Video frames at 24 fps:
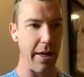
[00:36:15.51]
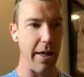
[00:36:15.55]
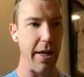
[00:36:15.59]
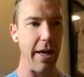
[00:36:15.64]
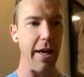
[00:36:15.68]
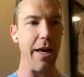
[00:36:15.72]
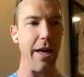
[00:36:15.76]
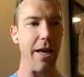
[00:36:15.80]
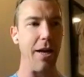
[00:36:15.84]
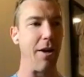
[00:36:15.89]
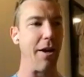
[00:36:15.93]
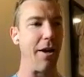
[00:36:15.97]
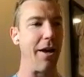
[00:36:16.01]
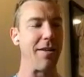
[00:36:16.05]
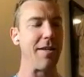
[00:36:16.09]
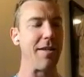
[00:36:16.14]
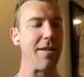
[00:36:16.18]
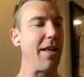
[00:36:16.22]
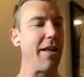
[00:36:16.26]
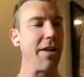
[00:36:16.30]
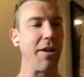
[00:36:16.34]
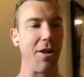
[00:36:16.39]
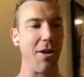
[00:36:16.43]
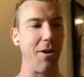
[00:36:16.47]
again,
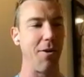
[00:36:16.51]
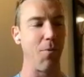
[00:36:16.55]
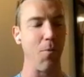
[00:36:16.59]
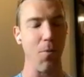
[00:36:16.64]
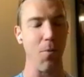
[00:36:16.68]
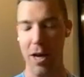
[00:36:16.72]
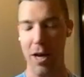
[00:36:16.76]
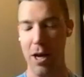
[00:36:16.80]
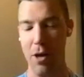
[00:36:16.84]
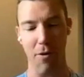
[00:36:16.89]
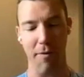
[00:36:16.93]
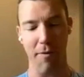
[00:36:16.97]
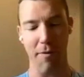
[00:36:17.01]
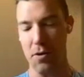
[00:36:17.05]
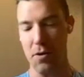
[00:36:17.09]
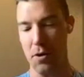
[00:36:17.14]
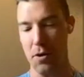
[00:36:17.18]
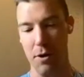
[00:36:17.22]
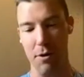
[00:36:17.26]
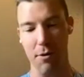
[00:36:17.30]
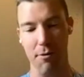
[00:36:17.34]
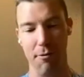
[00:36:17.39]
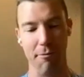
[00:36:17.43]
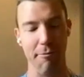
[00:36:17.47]
it's not like either of
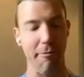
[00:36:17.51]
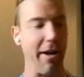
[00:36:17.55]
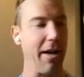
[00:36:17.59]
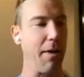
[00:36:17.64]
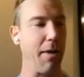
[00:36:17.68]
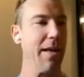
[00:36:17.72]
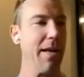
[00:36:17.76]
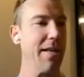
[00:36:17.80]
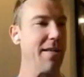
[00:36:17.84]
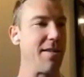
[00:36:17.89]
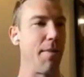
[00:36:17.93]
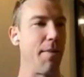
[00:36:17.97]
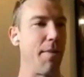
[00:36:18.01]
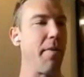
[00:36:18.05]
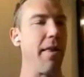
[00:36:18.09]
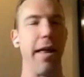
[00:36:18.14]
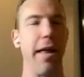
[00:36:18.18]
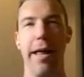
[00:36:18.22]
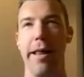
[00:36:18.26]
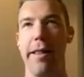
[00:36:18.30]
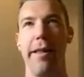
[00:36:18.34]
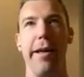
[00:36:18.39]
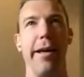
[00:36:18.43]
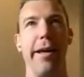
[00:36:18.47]
us are going to recommend
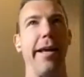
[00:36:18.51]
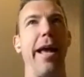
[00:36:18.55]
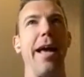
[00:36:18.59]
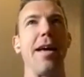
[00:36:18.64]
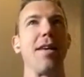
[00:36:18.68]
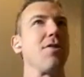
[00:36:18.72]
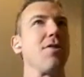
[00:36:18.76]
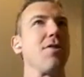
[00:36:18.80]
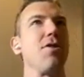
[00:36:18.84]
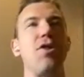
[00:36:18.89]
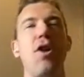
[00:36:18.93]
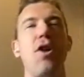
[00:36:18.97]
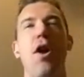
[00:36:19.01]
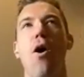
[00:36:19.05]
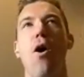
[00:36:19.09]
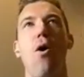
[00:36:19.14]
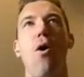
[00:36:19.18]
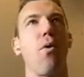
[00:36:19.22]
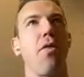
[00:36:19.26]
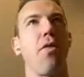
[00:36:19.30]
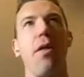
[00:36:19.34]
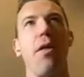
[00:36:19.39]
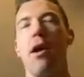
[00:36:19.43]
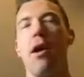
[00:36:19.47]
something that like has
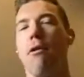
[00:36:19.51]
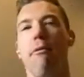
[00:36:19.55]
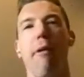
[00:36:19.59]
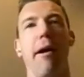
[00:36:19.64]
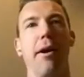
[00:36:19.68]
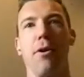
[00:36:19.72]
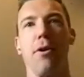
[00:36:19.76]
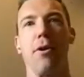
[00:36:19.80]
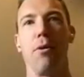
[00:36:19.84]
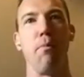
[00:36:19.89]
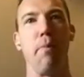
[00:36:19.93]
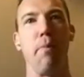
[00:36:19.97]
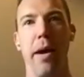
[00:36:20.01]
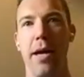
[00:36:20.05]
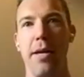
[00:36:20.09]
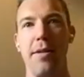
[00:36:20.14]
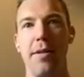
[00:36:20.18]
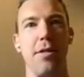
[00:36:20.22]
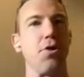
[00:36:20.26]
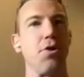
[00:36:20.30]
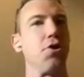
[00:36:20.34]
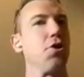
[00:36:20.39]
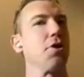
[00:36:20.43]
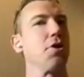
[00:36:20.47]
no theoretical
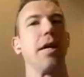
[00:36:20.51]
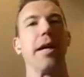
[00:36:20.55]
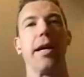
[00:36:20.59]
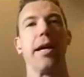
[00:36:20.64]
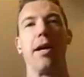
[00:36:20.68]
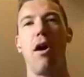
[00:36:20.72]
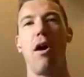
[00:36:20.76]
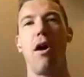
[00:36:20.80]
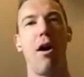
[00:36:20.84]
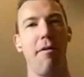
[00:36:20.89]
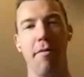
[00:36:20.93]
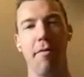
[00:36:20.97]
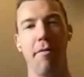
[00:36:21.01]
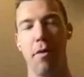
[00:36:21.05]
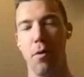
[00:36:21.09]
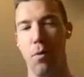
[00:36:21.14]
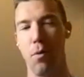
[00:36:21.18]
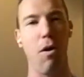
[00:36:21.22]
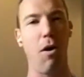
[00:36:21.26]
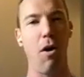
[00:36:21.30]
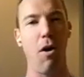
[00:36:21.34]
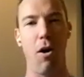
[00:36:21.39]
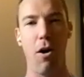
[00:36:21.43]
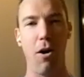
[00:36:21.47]
basis, just like off
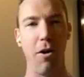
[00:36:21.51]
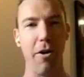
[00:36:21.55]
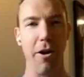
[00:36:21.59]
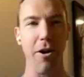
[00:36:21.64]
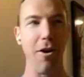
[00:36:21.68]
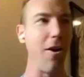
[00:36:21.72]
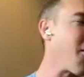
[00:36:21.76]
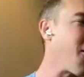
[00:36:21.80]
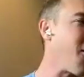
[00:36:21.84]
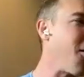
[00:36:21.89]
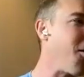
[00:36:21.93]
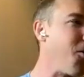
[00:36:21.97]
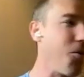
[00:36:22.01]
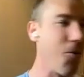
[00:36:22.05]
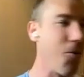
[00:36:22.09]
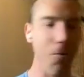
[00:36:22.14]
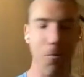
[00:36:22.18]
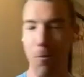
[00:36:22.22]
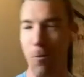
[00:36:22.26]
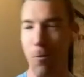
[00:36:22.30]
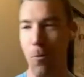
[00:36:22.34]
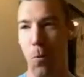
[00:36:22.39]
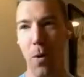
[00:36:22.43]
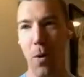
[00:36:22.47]
the wall, I don't
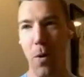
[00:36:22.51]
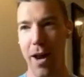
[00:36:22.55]
know,